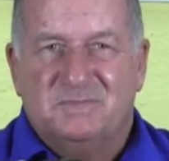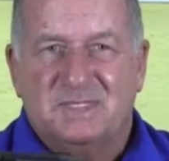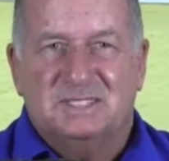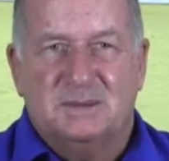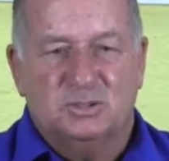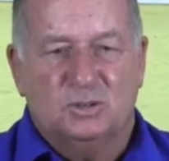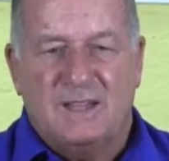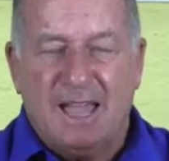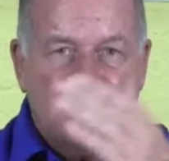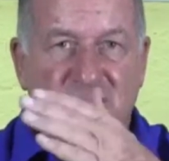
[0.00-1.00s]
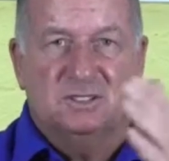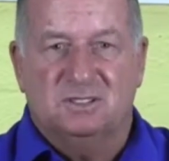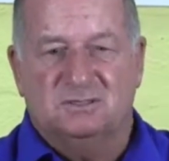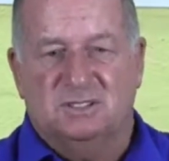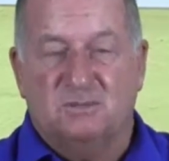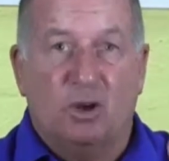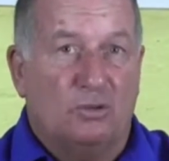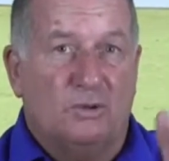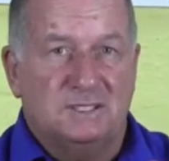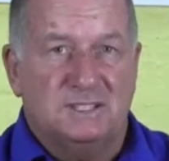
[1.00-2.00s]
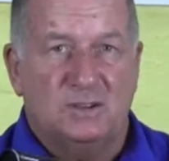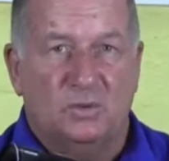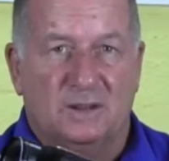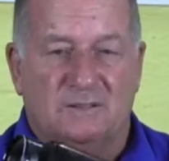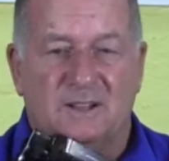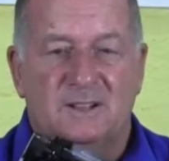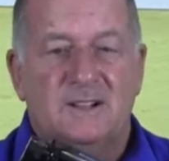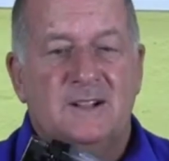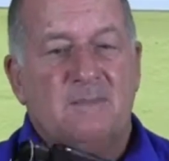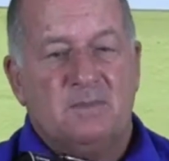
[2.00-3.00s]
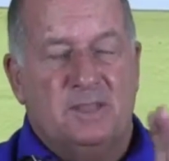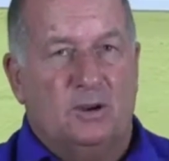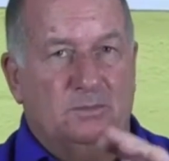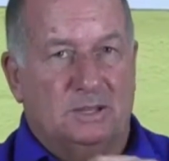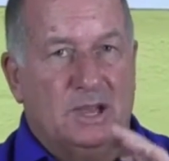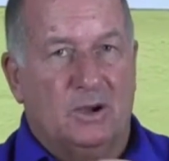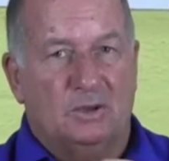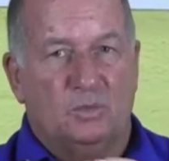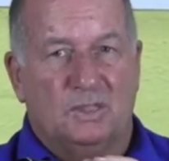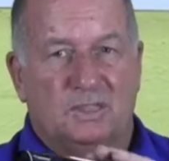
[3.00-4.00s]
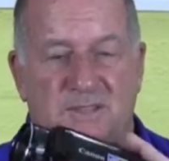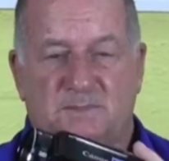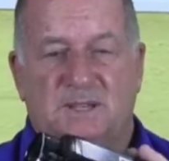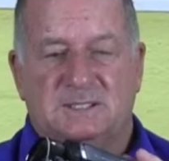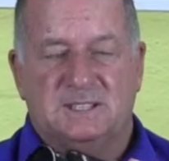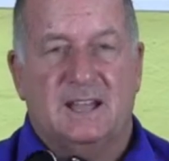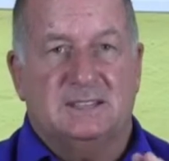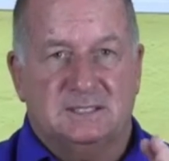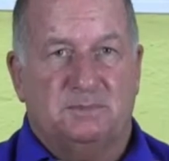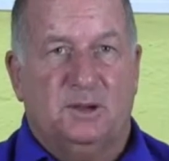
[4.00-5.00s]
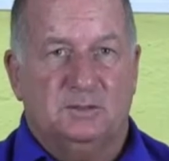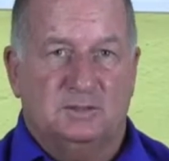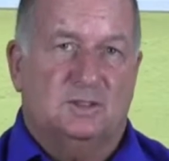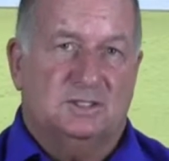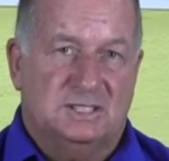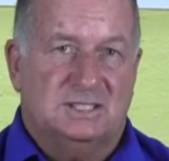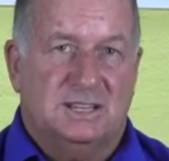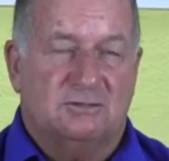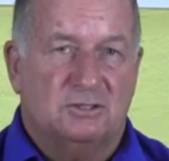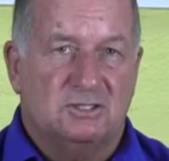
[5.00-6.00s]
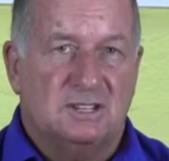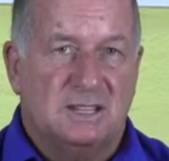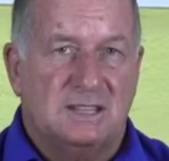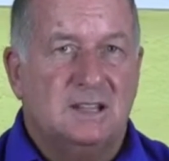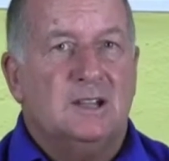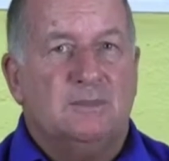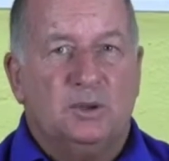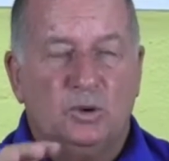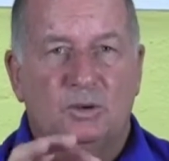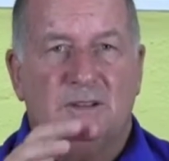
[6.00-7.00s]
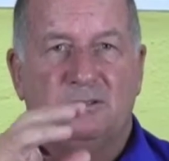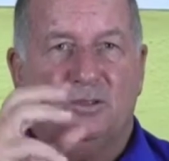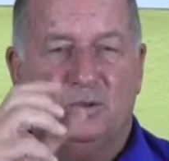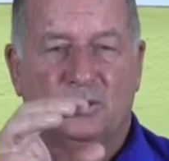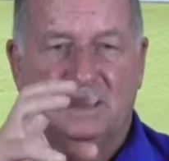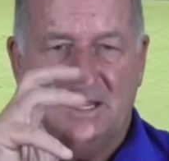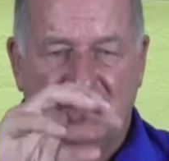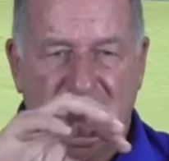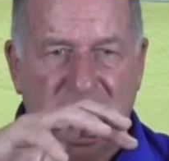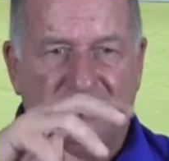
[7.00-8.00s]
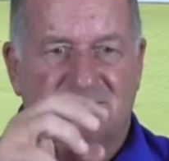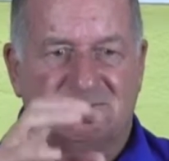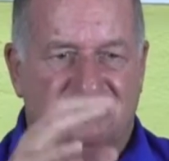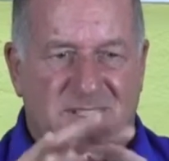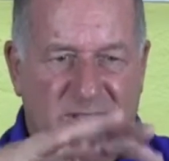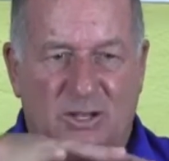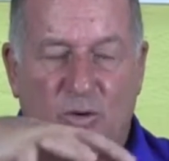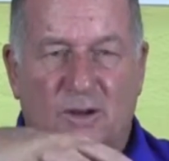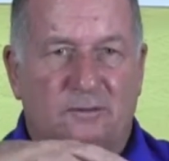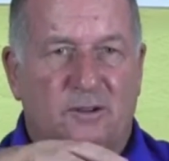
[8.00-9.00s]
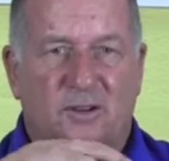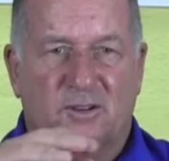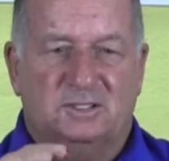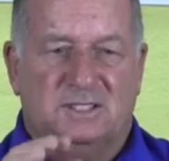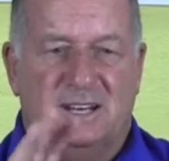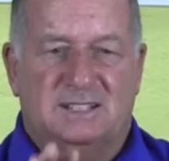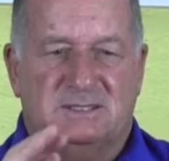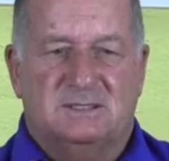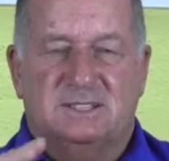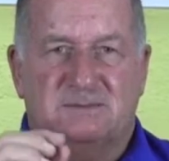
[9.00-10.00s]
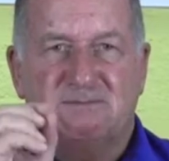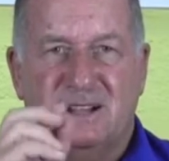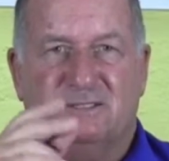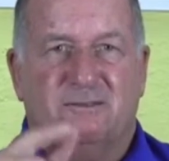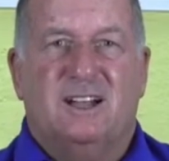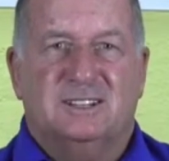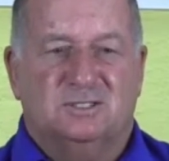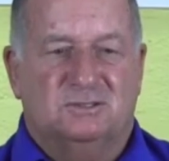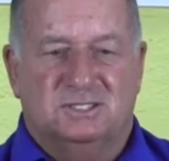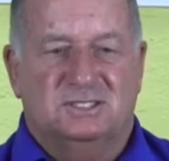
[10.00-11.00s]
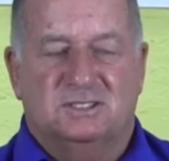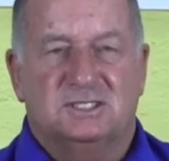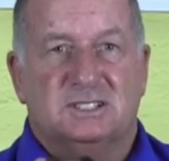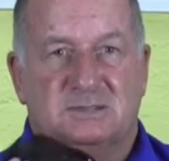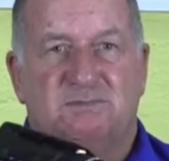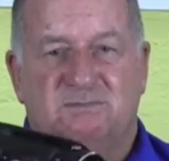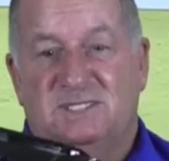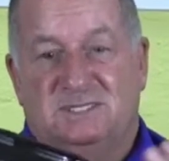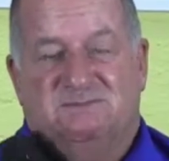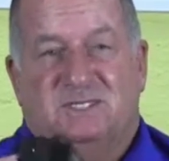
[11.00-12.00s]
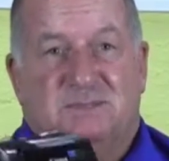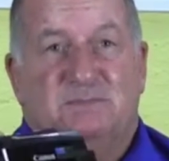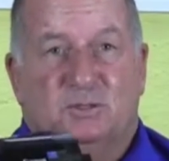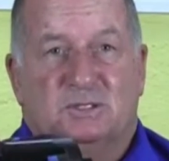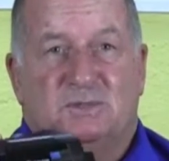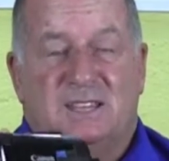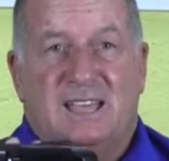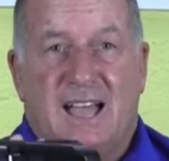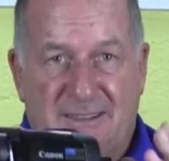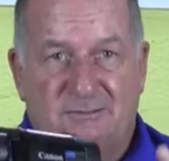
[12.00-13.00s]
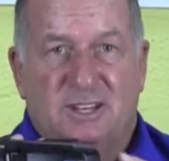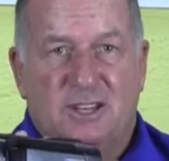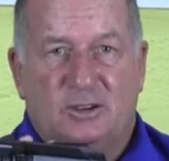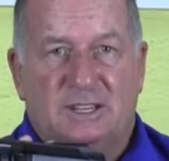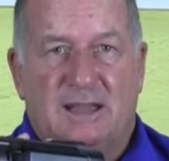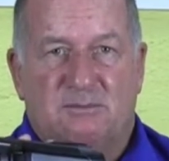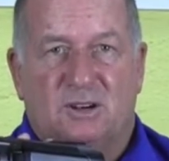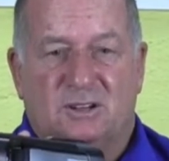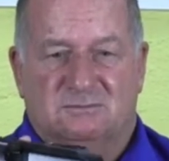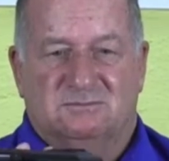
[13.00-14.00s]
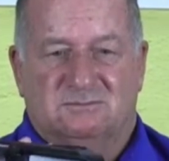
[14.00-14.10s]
some sort of action, motor racing or whatever, then I'd be going with this beast as opposed to the 600D, purely for the autofocus, and it's much faster. It's built to be a video camera,